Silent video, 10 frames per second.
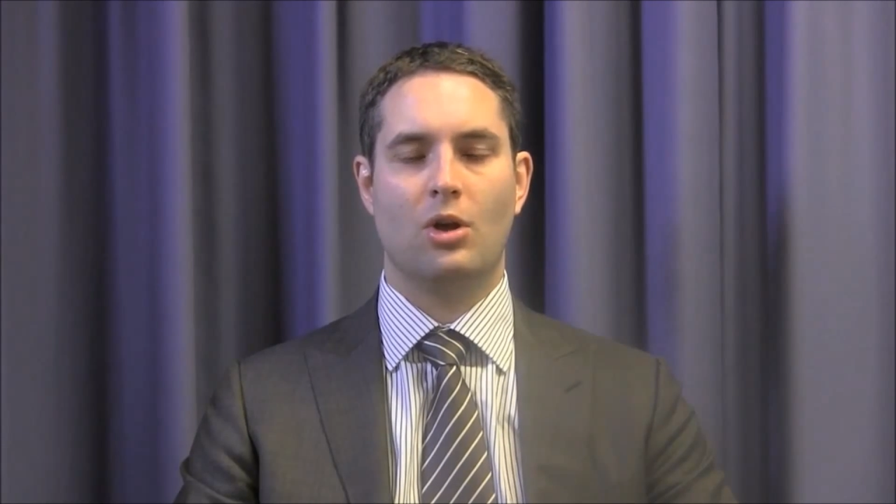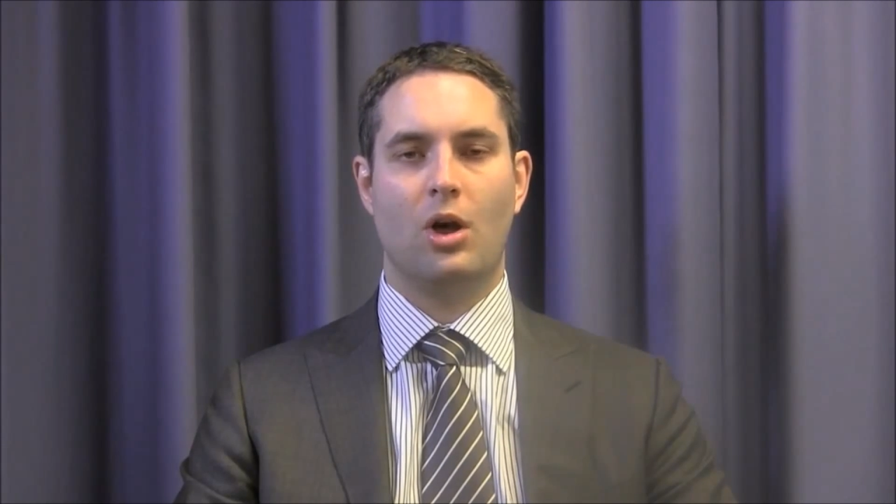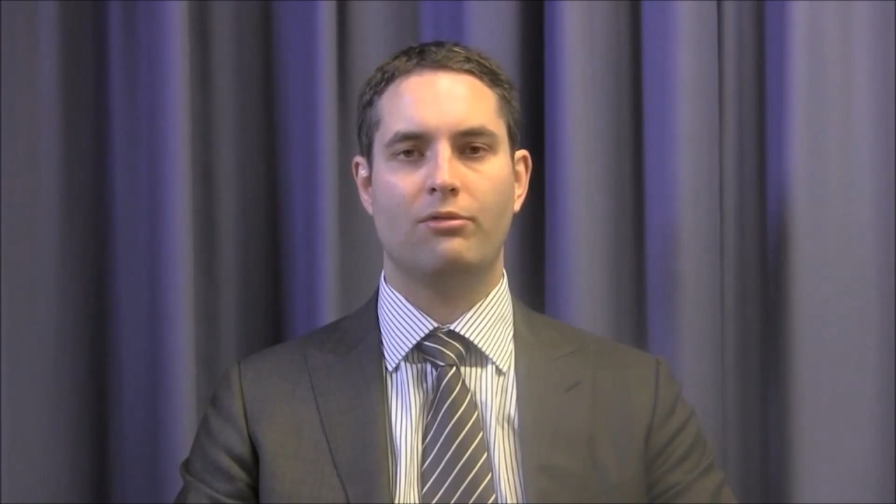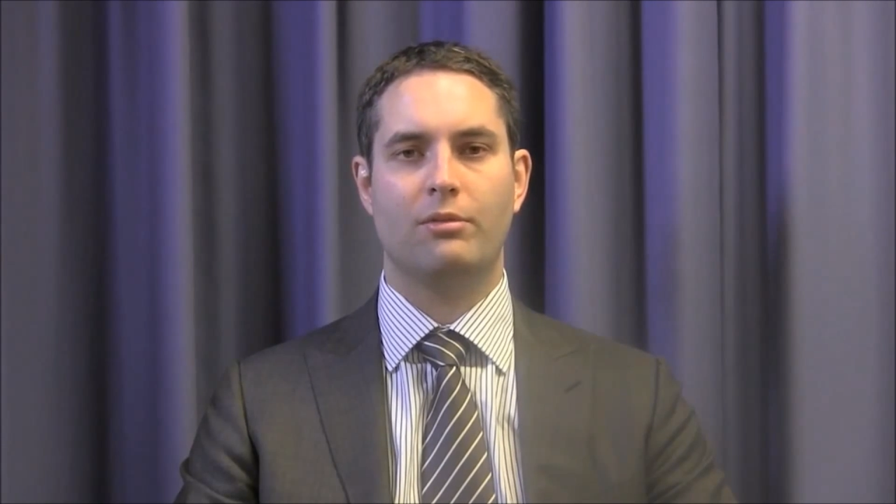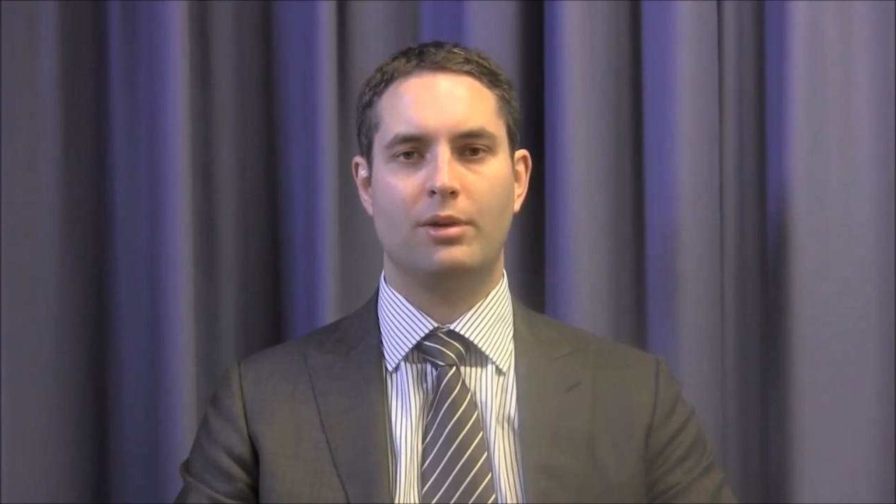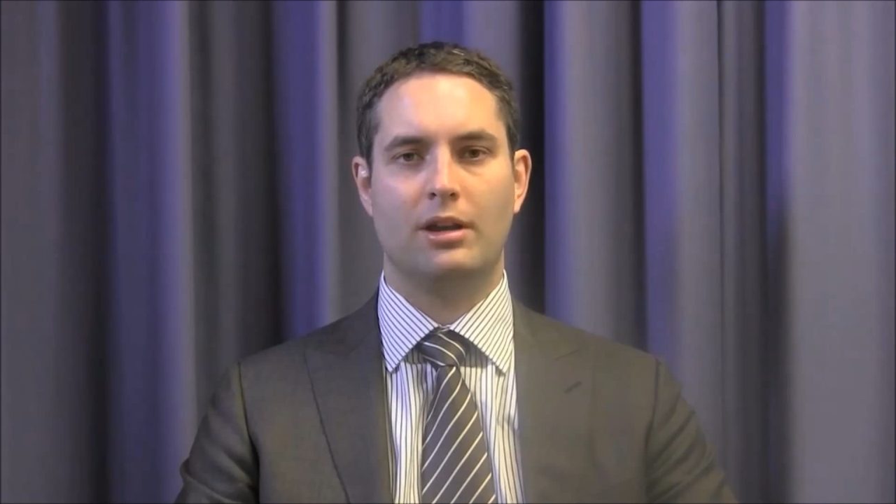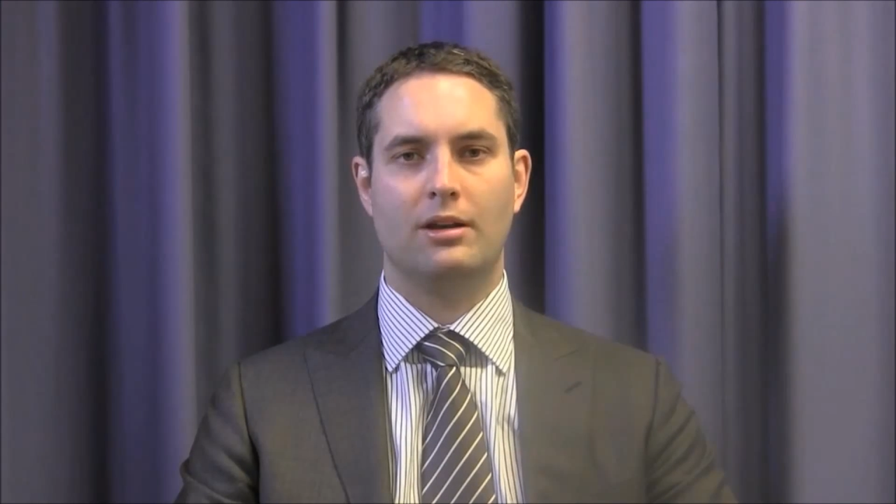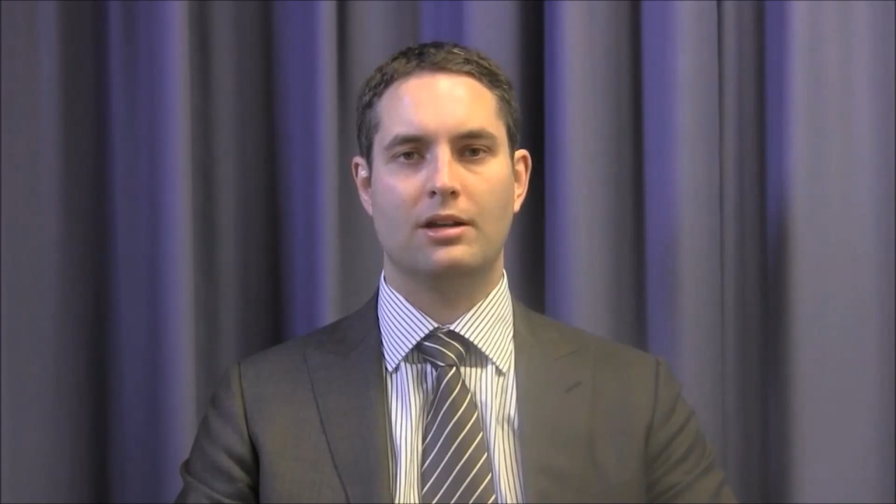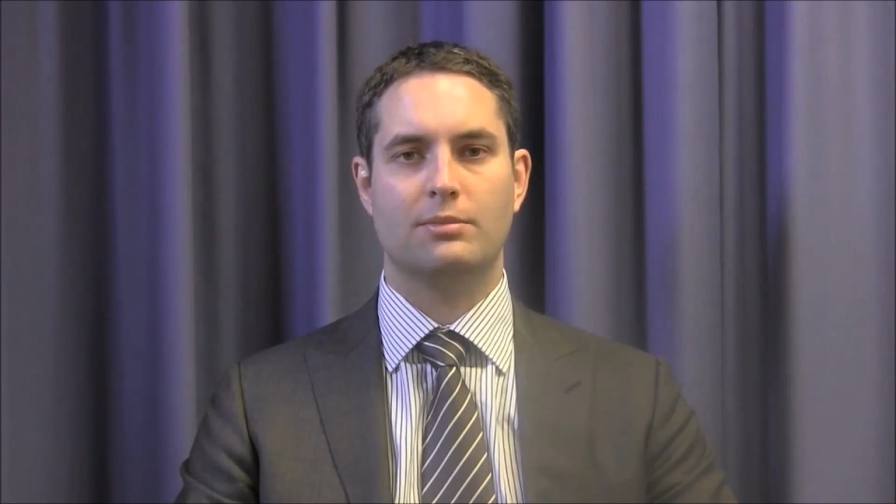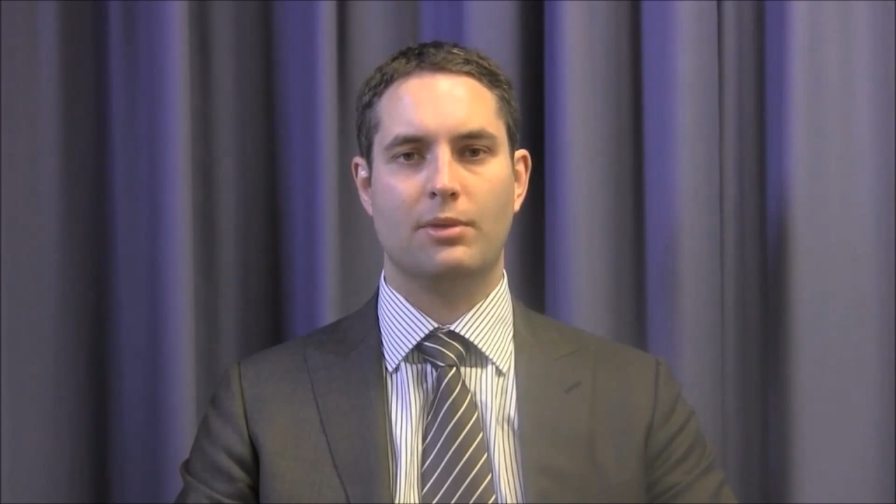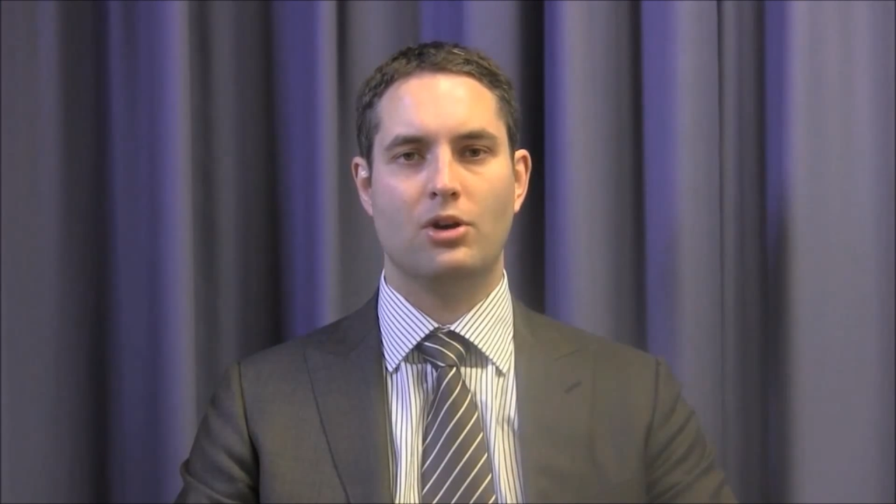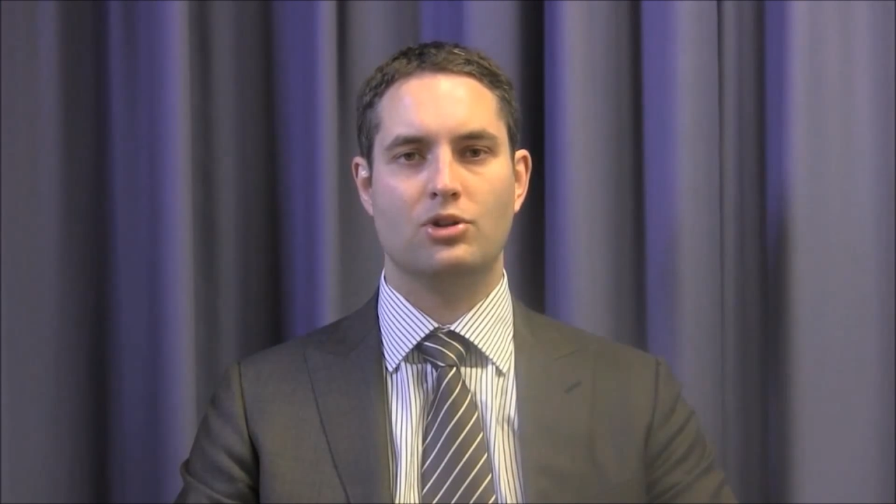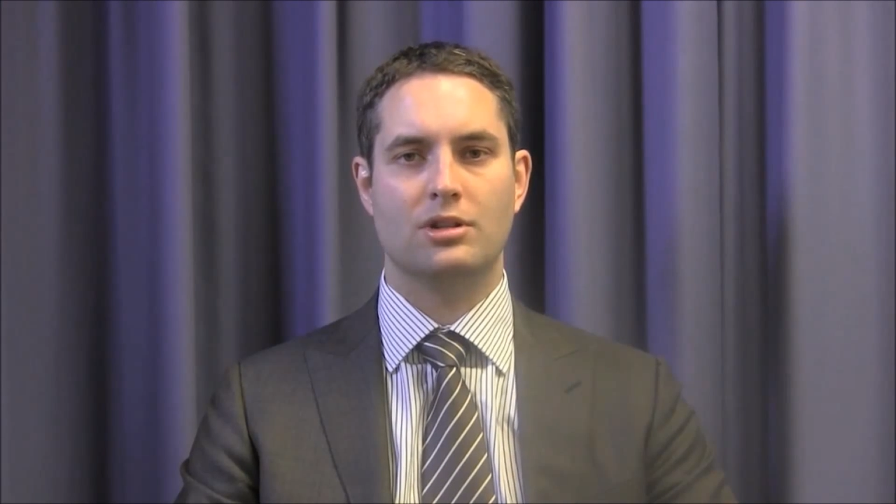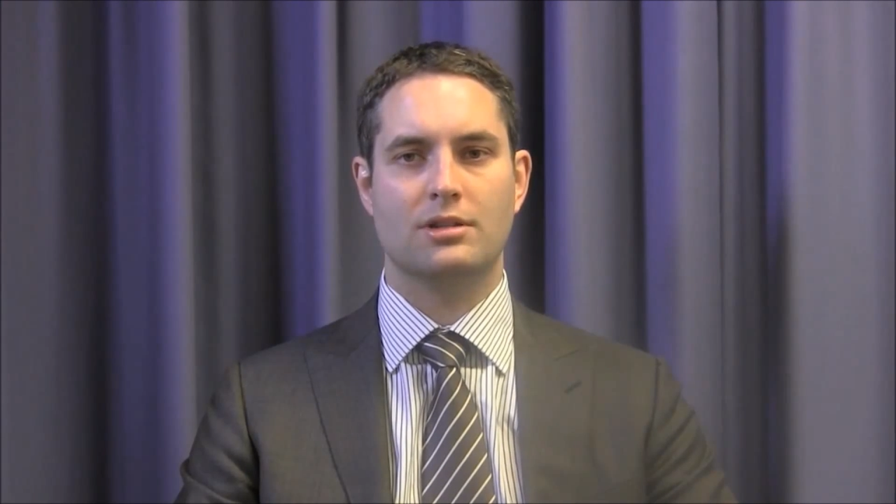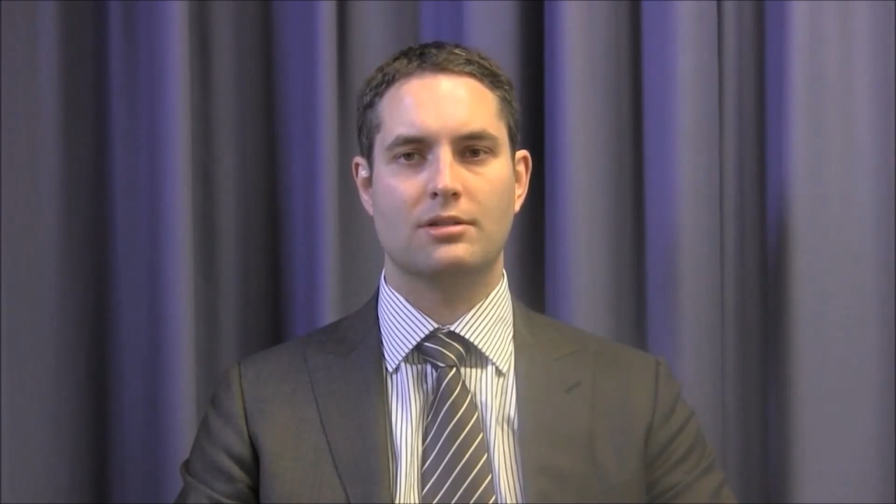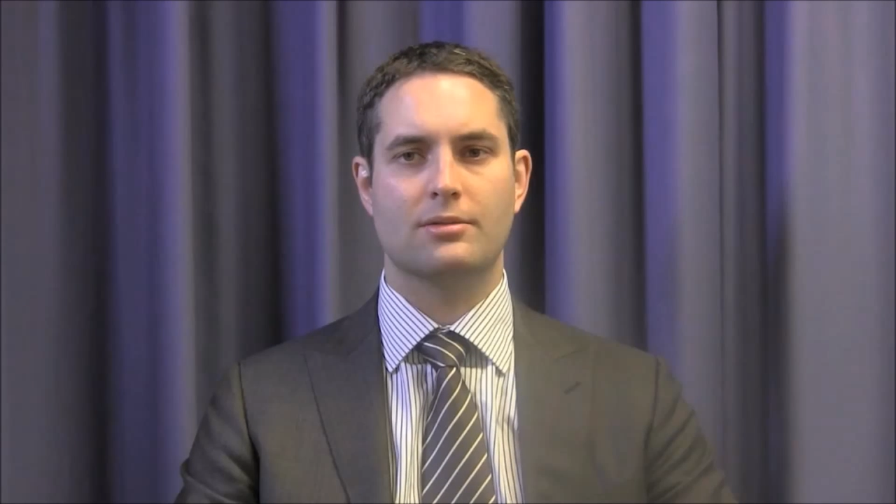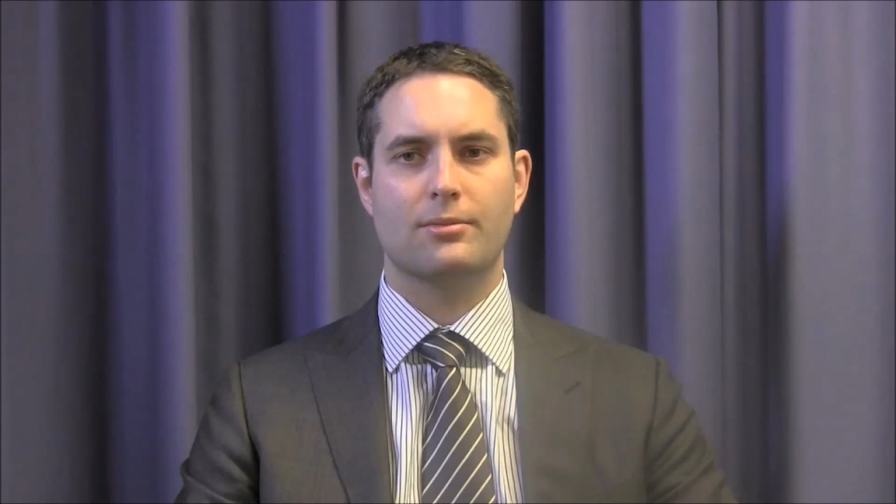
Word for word: of repeated exposures.